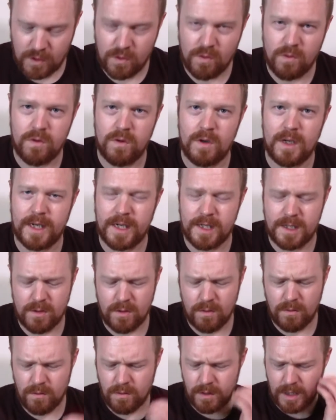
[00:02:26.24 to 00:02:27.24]
Oh, I can
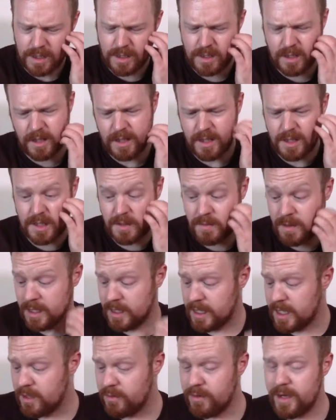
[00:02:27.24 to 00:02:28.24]
smell
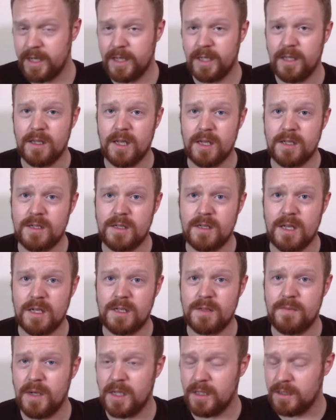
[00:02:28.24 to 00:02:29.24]
that already. That
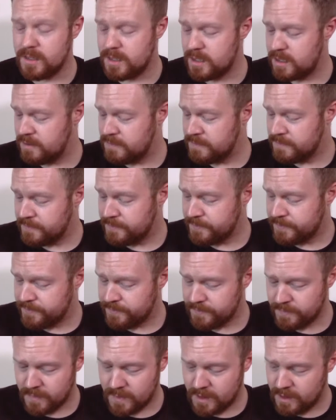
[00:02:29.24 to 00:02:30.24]
smells
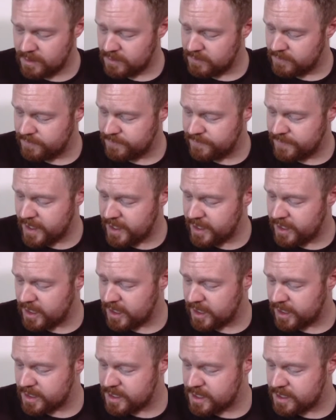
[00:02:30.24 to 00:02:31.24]
very
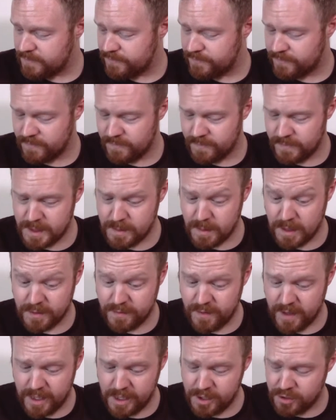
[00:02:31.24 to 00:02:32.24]
nice. It smells
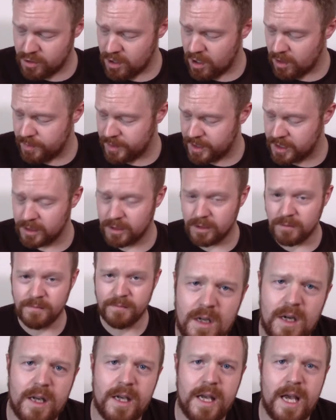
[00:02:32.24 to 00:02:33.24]
very tropical.
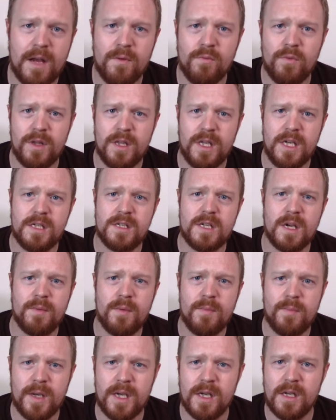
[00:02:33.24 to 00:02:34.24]
And again, with these type
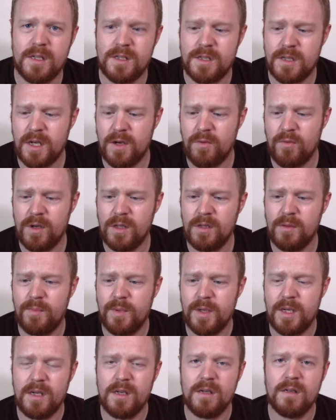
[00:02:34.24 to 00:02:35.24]
of beers, they will
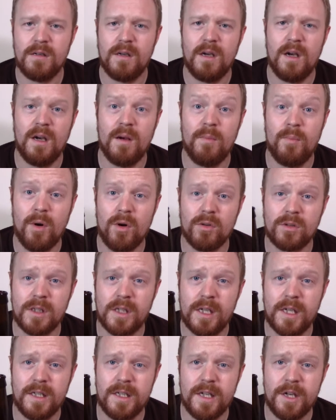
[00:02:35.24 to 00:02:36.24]
be bottle
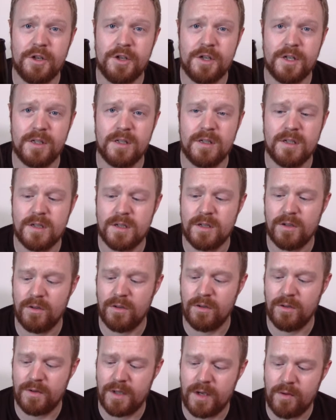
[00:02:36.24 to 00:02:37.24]
conditioned,
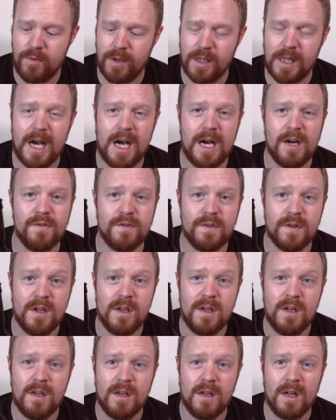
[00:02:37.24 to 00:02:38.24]
so they will have
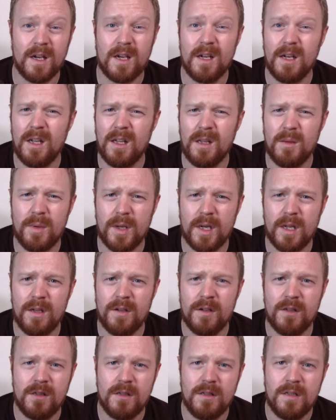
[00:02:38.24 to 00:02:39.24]
like a little bit
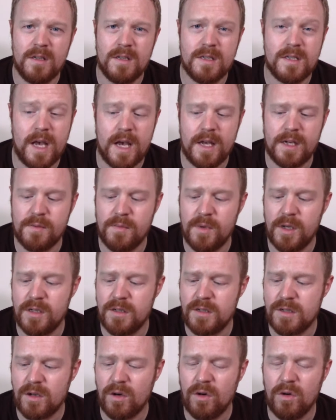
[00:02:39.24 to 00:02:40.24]
of
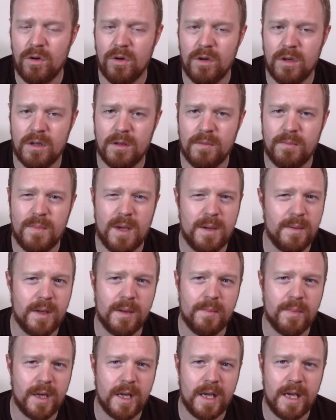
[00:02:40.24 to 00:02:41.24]
sediment or maybe
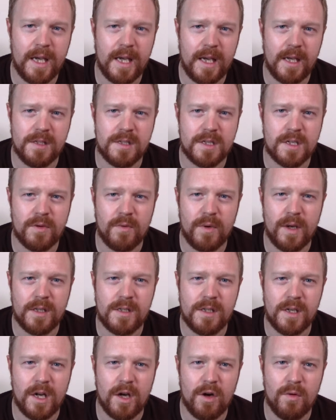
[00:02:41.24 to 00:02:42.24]
a bit of haze to
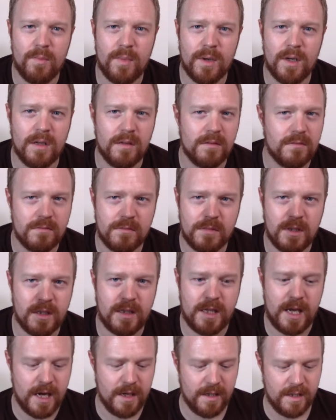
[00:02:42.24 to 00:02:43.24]
it, you know, but at
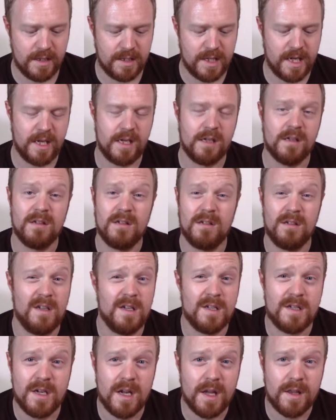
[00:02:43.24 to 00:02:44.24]
the end of the day,
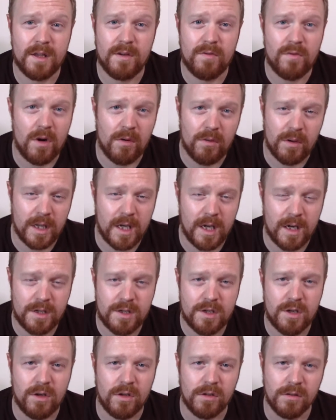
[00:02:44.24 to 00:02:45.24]
there's nothing wrong with that
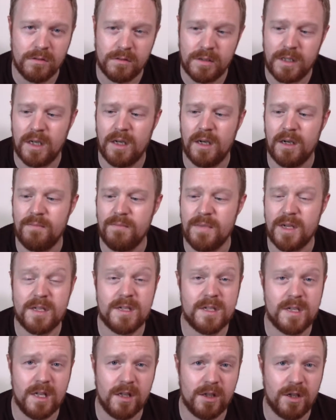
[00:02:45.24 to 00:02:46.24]
at all. It's
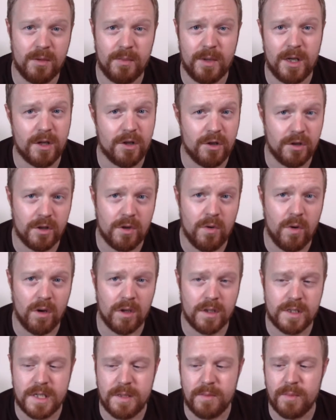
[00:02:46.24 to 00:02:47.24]
still going to be a good
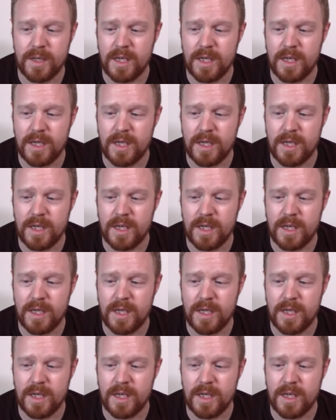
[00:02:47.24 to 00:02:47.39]
quality